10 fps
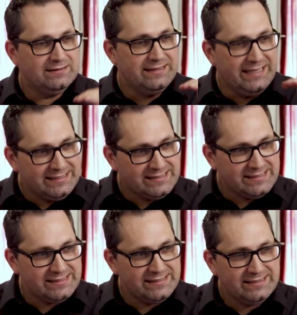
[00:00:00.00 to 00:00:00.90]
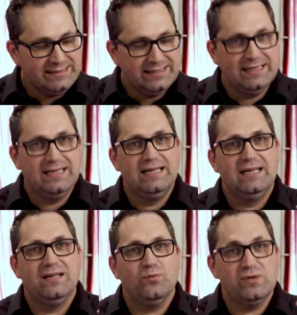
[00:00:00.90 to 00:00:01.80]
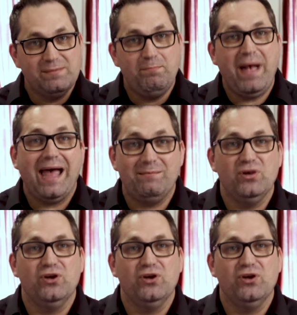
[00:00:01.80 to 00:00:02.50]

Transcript: This was a bad